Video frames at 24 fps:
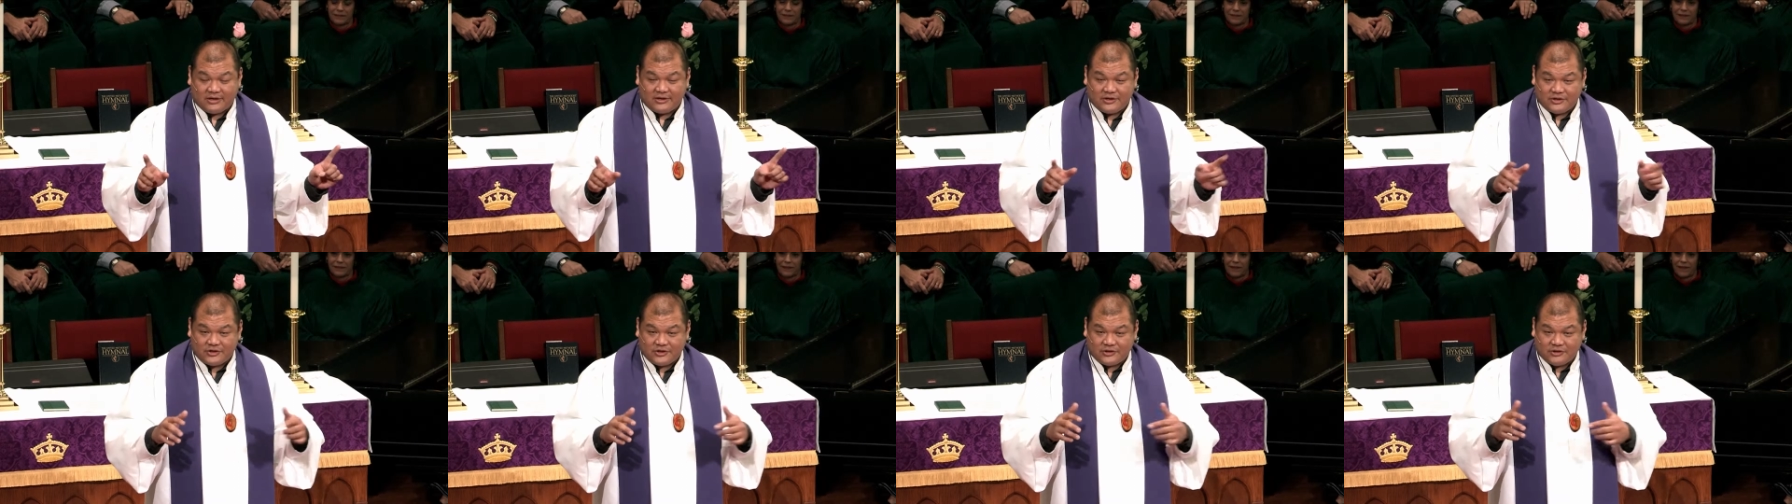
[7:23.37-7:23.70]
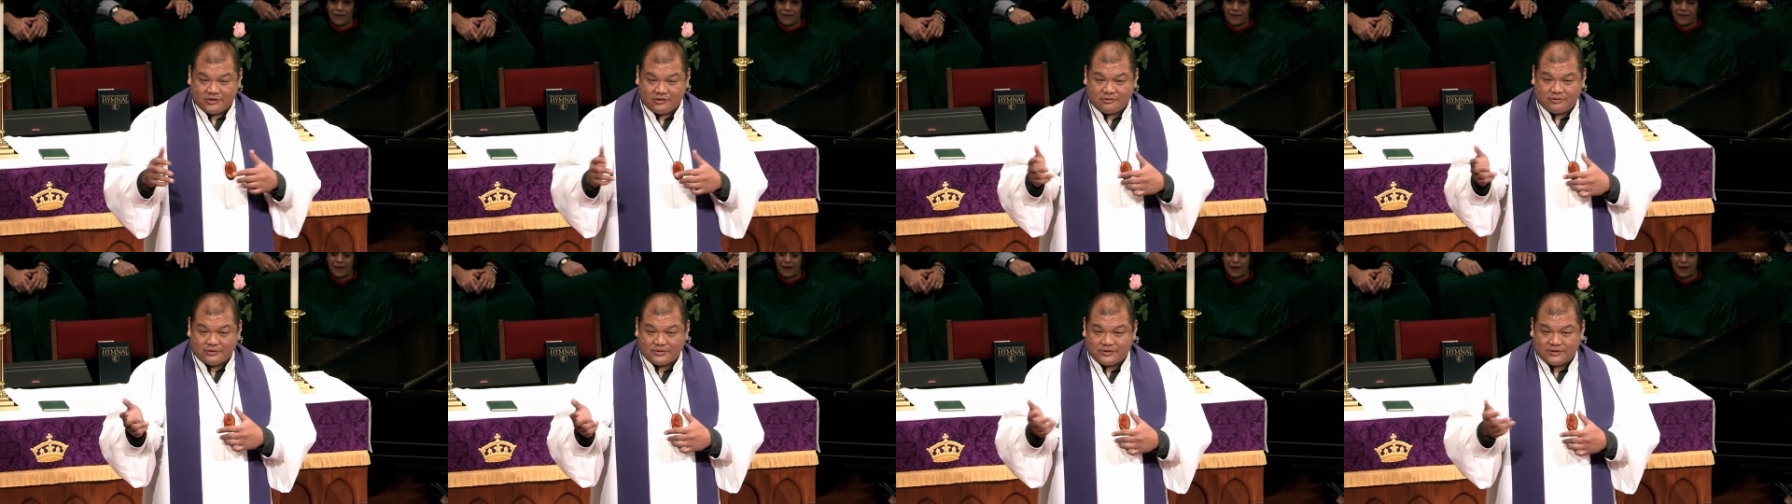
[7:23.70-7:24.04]
Did you
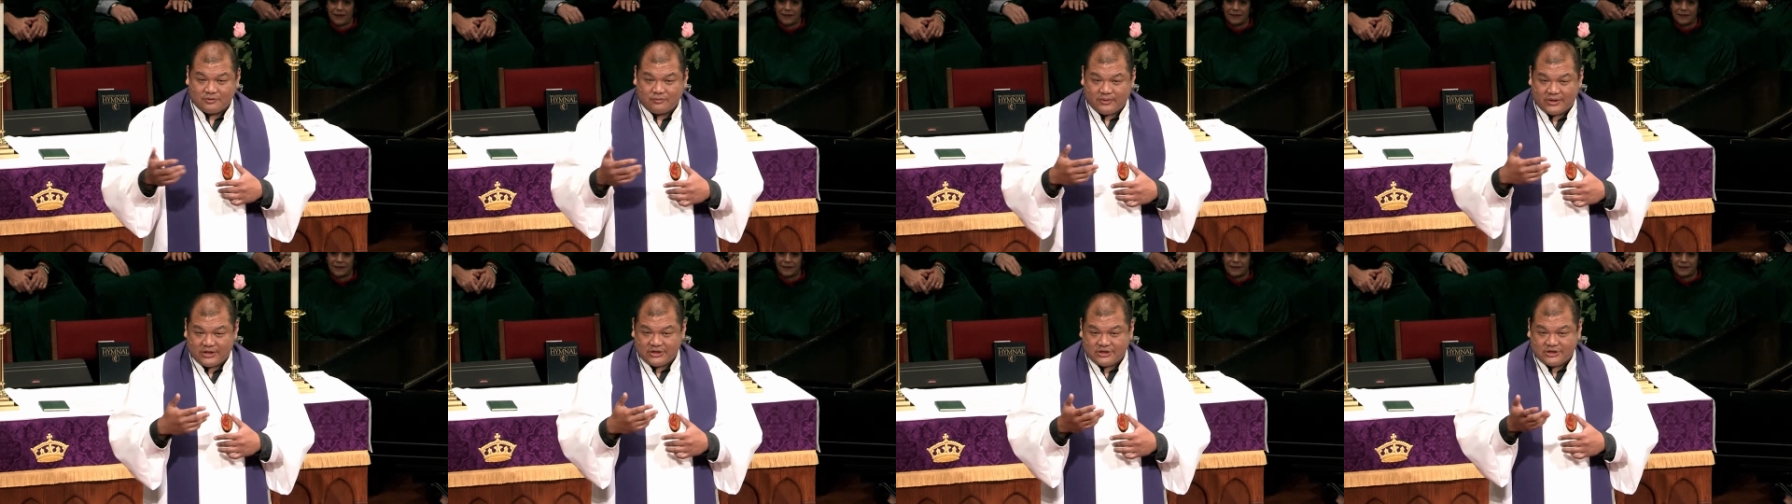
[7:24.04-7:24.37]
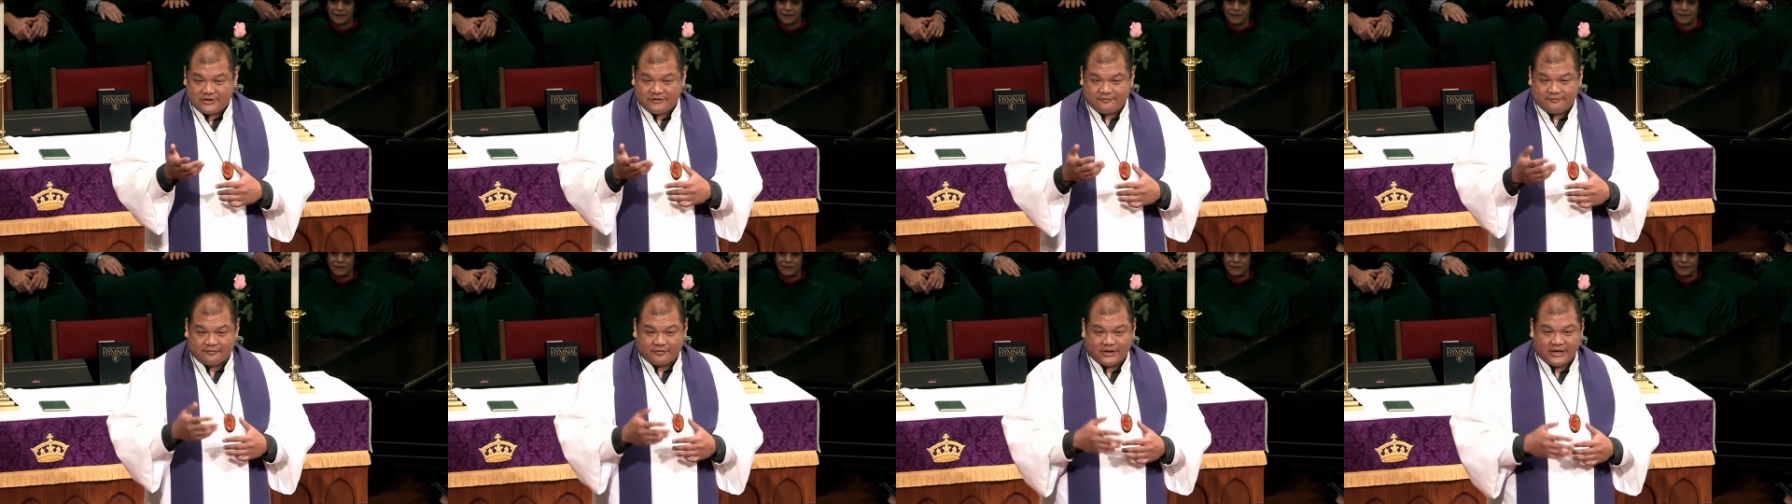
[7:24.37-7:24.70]
notice the way
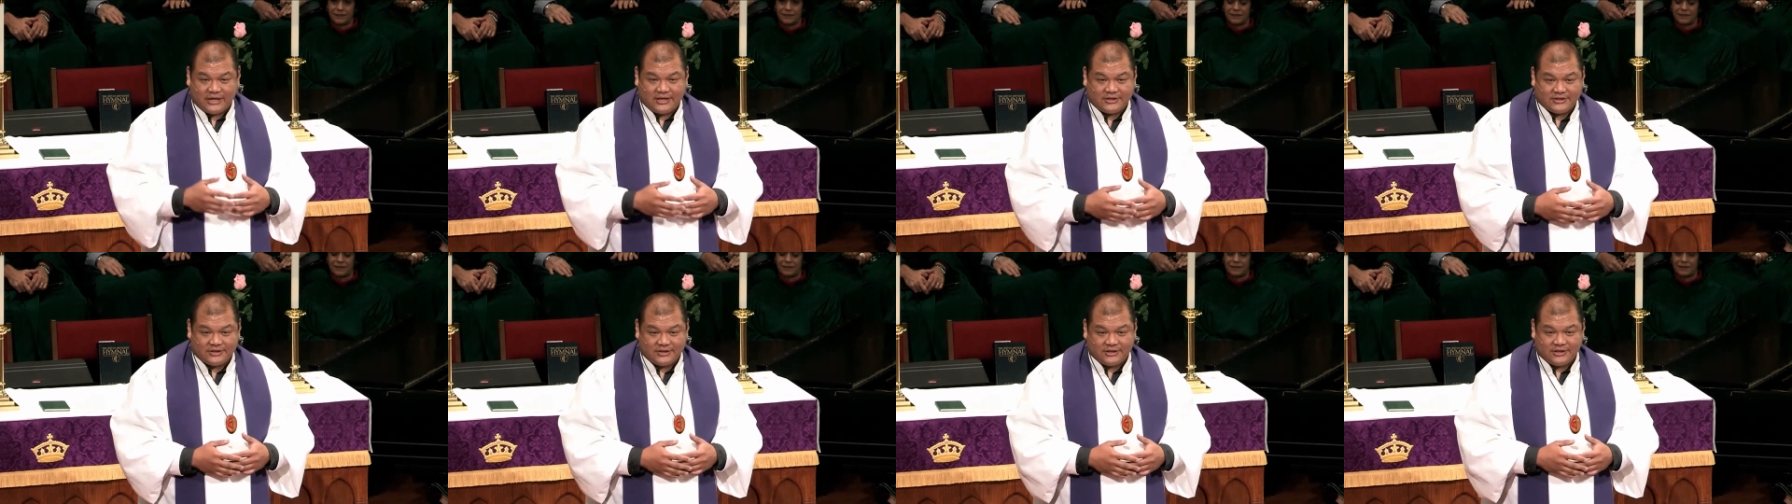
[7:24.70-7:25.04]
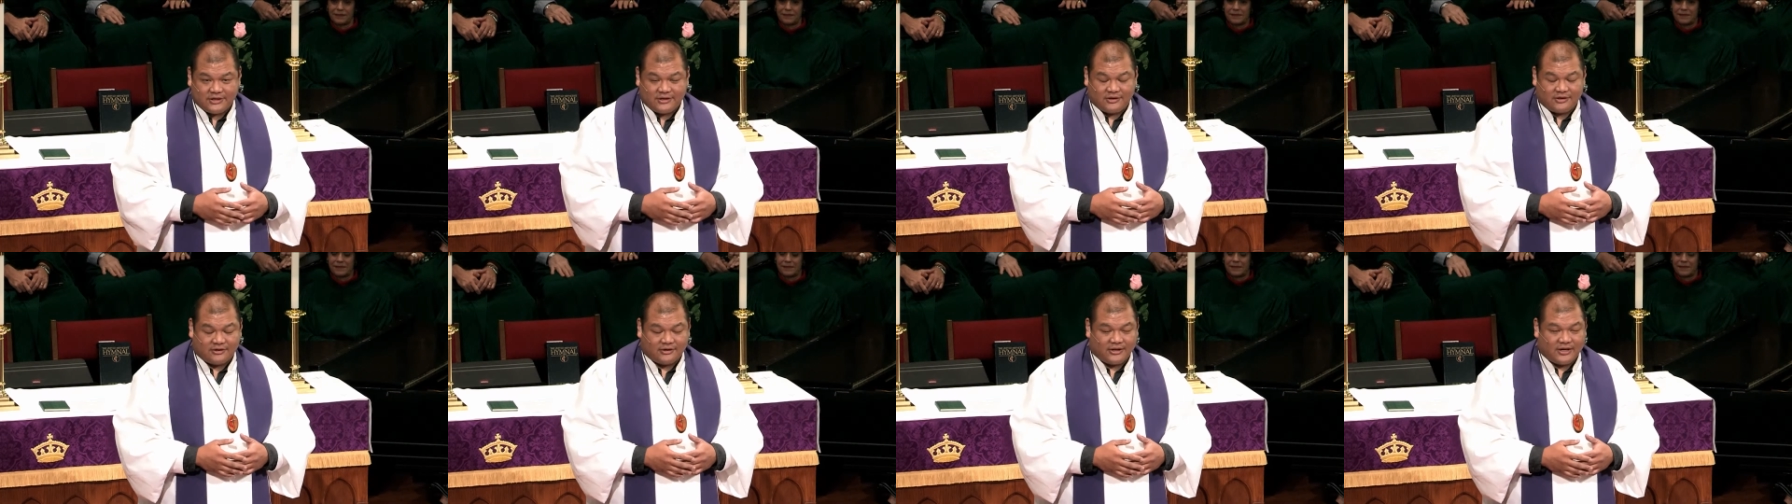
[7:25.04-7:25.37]
she phrased it
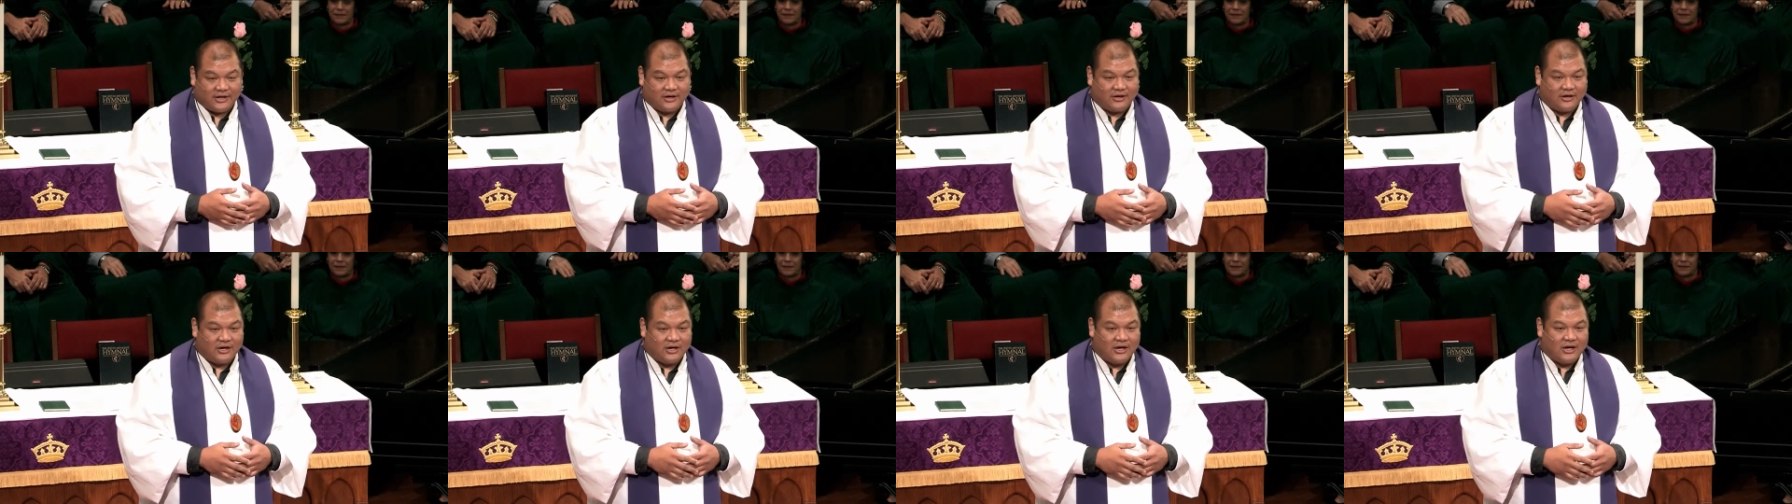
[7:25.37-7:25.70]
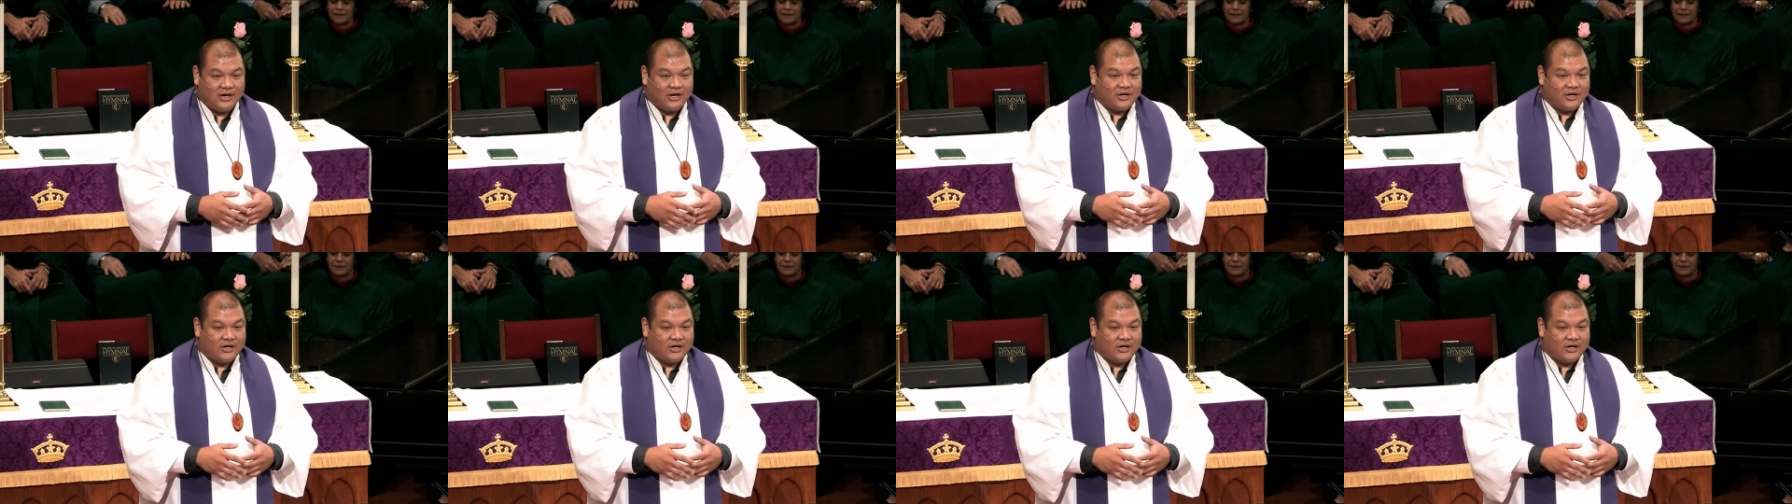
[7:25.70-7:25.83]
in her letter?